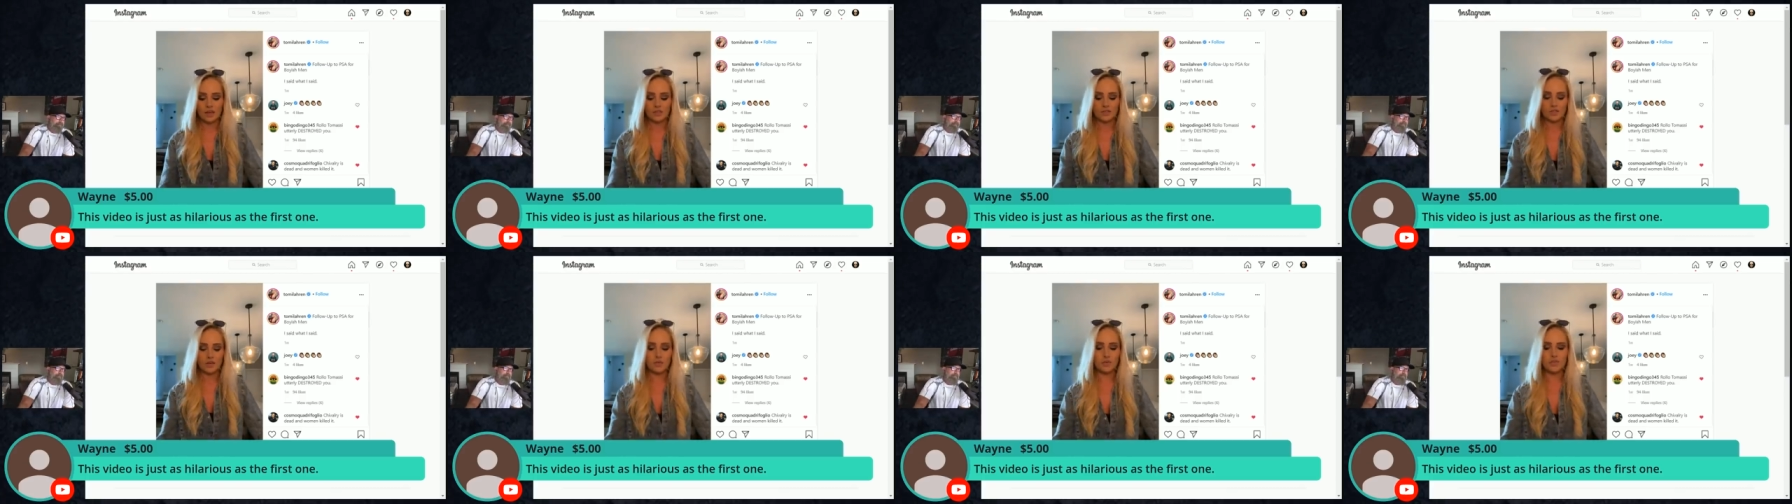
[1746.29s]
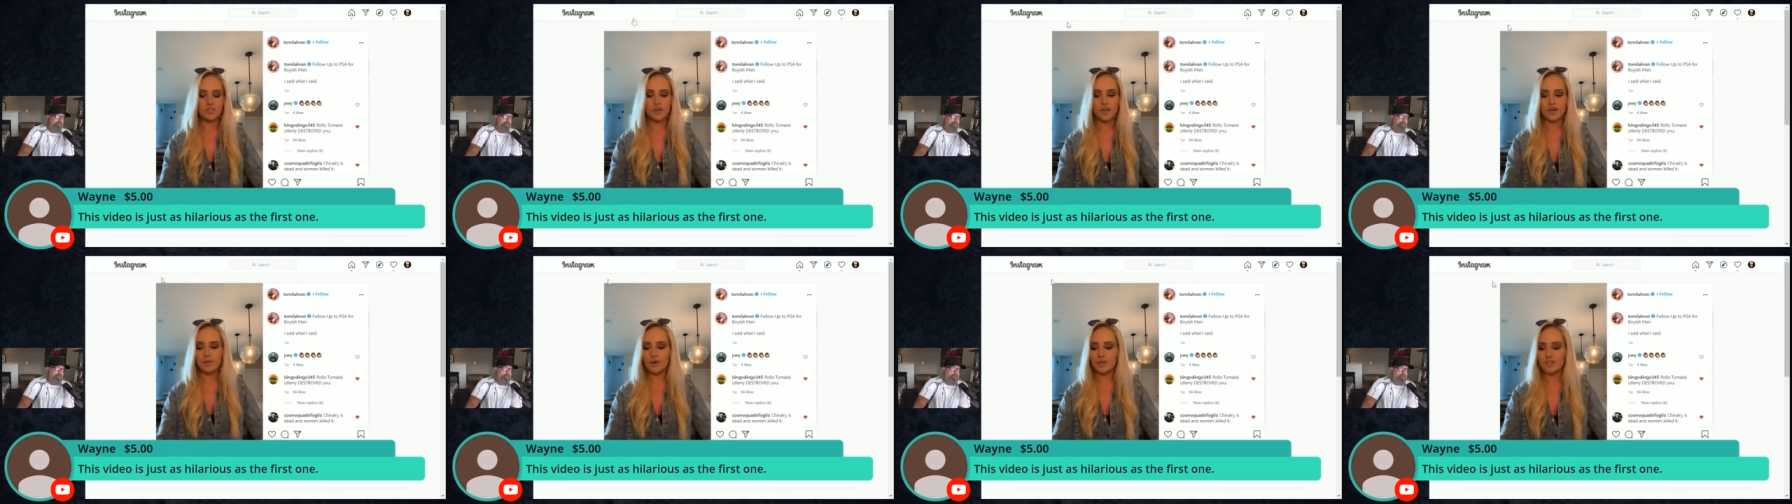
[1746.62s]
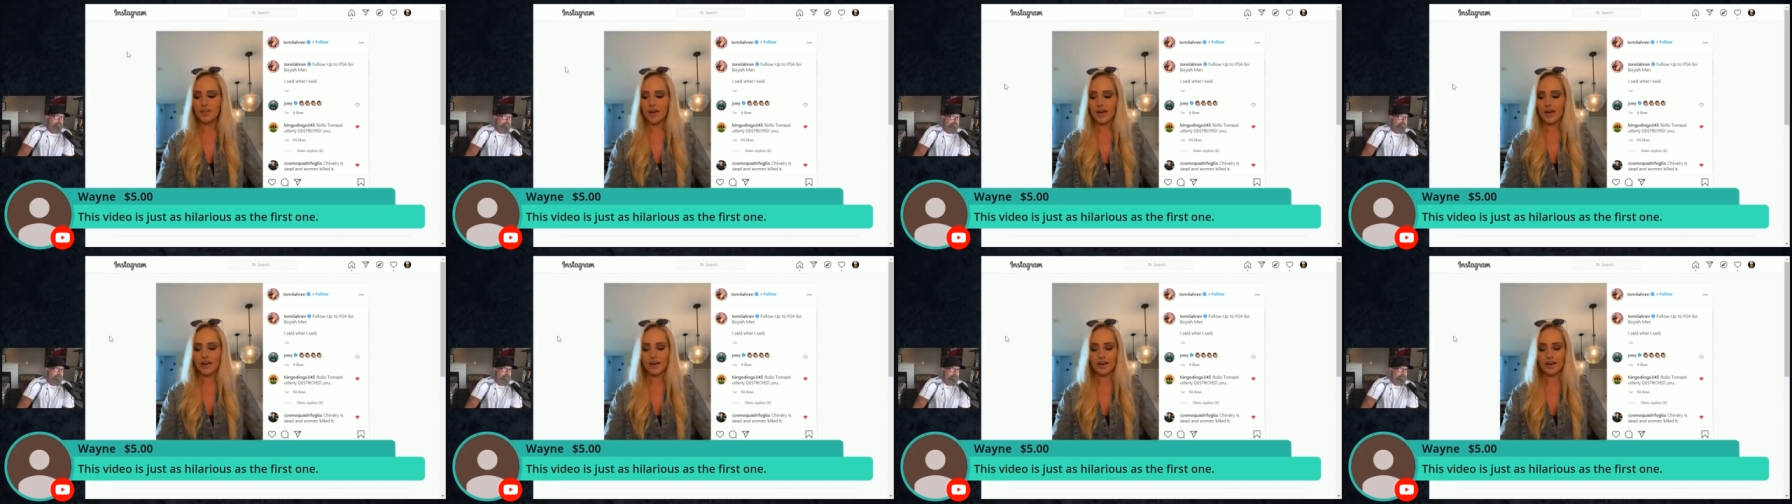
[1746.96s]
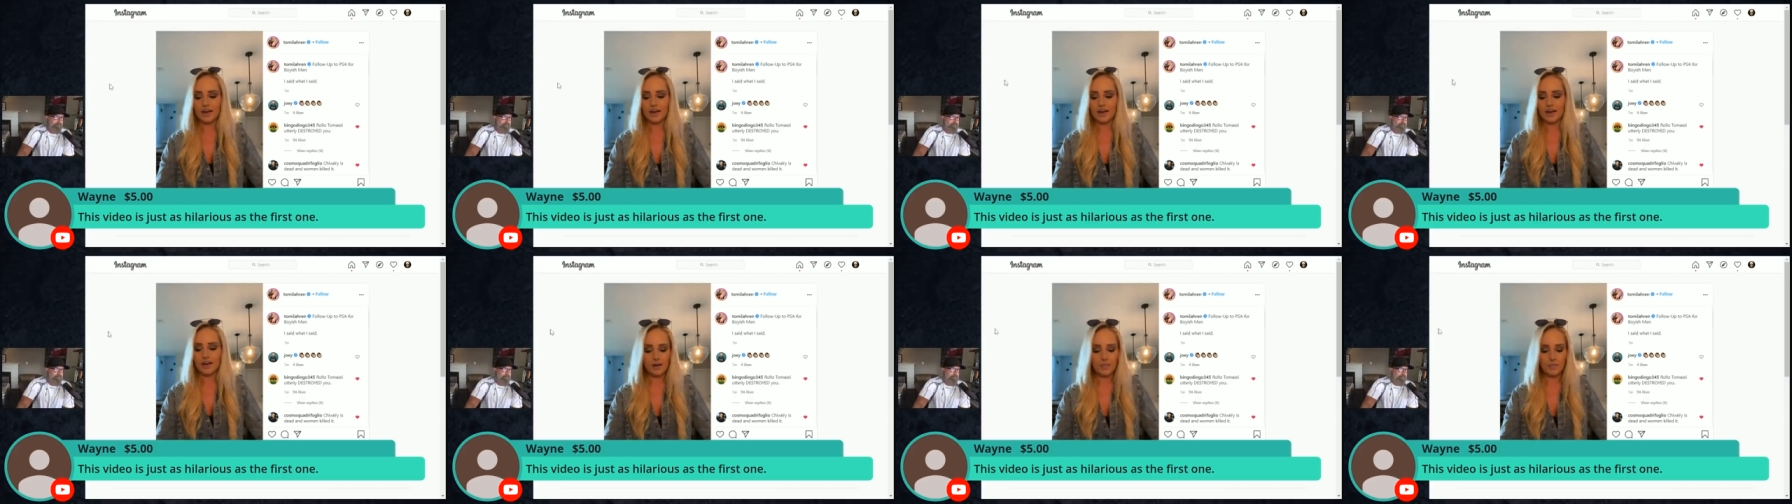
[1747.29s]
So I want to talk about that.
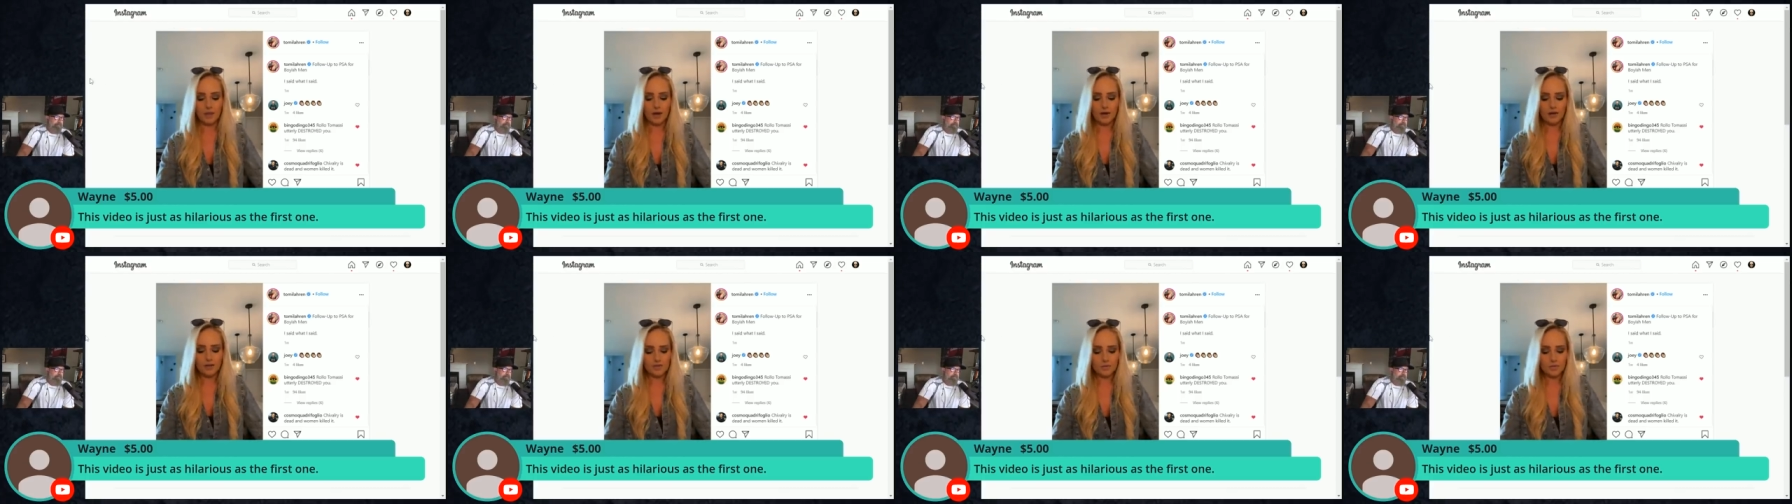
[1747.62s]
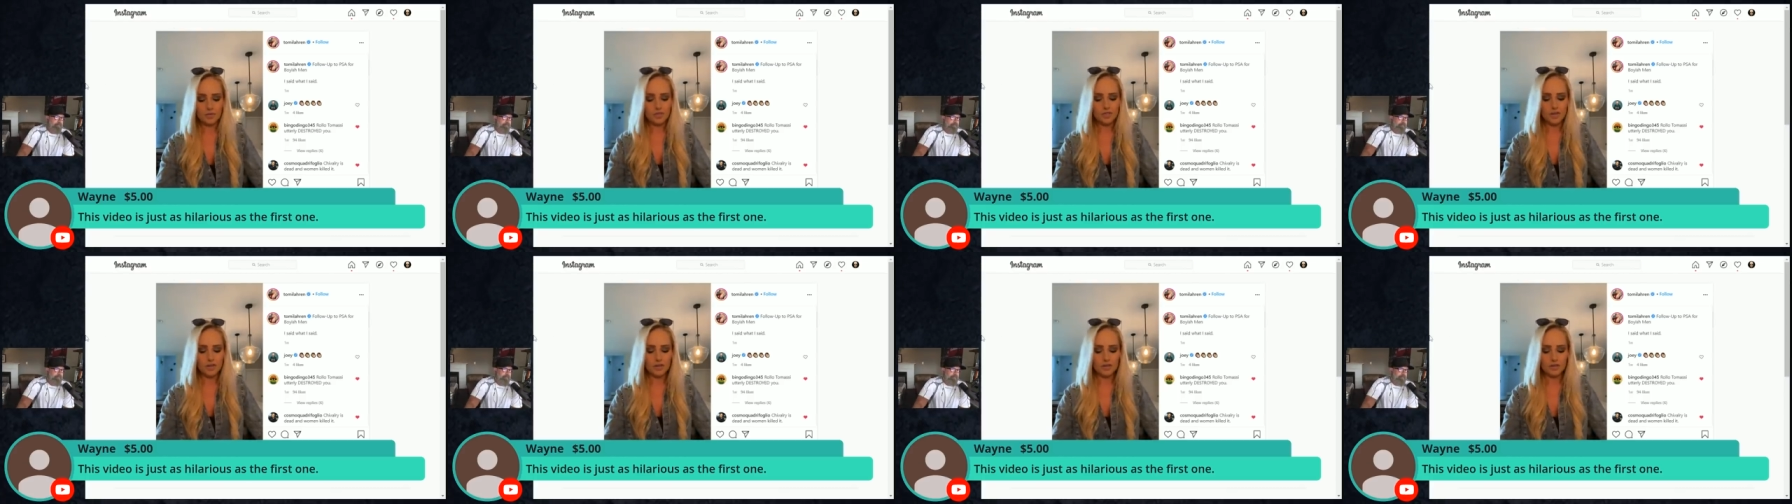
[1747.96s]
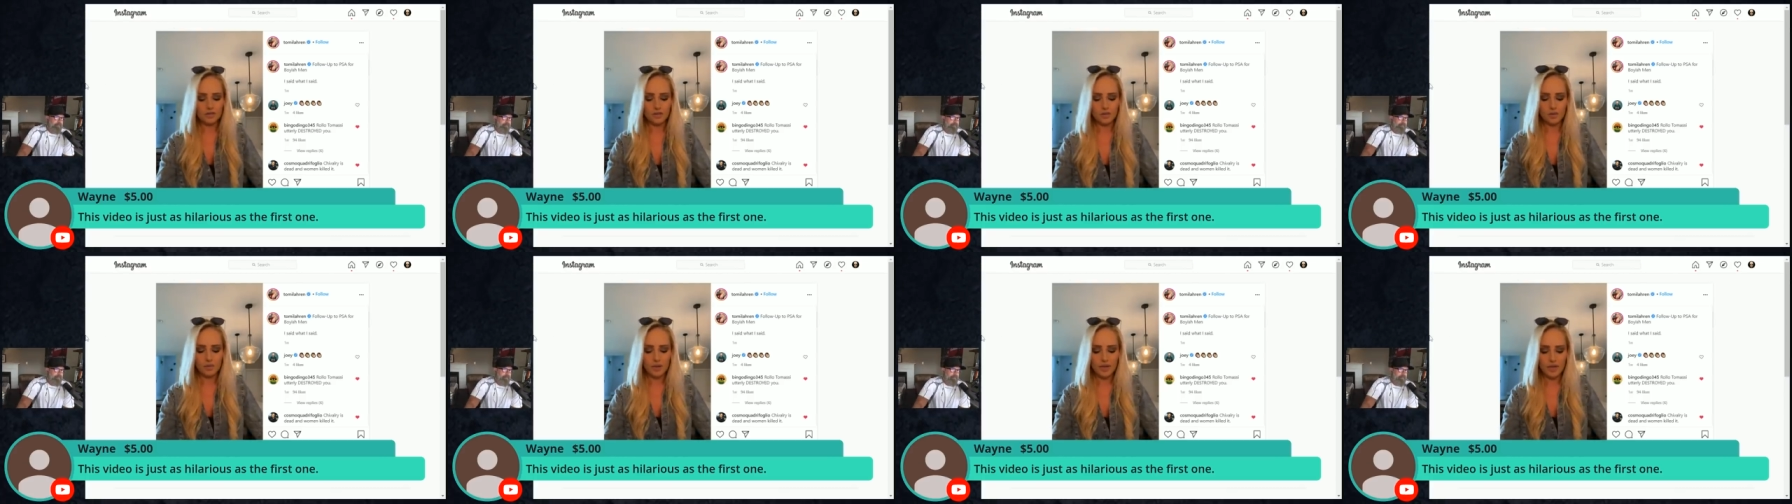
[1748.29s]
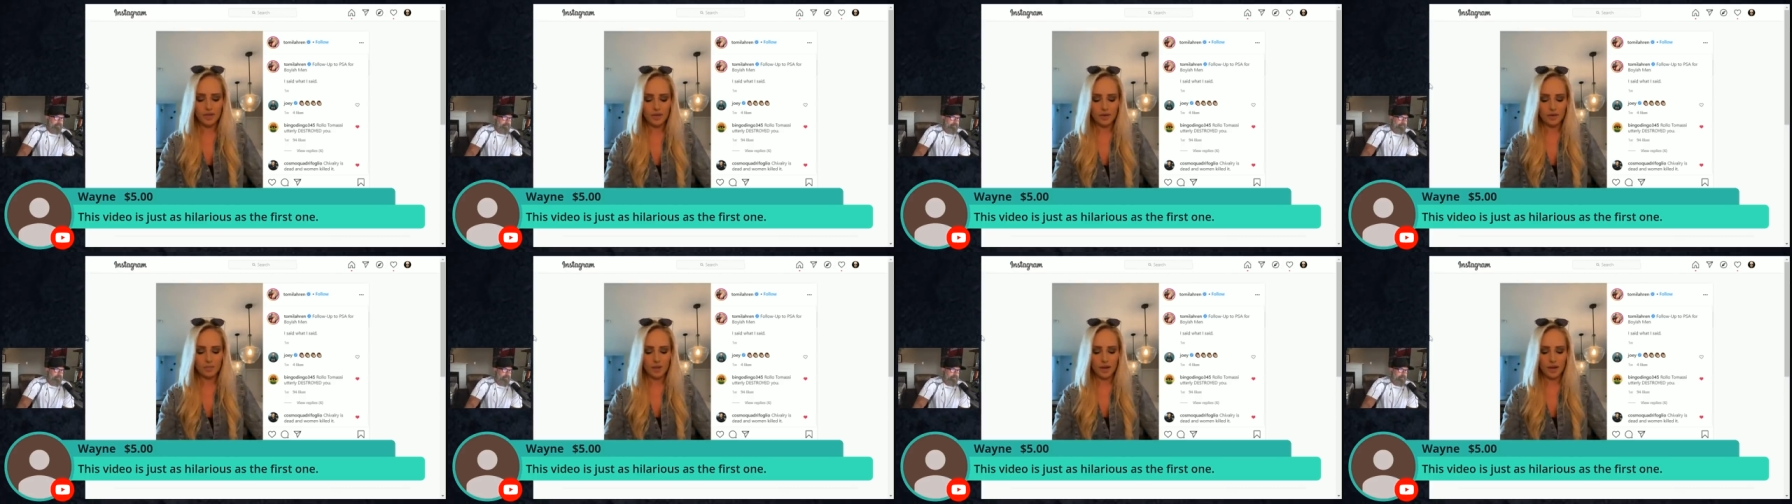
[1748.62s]
I also want to talk a little bit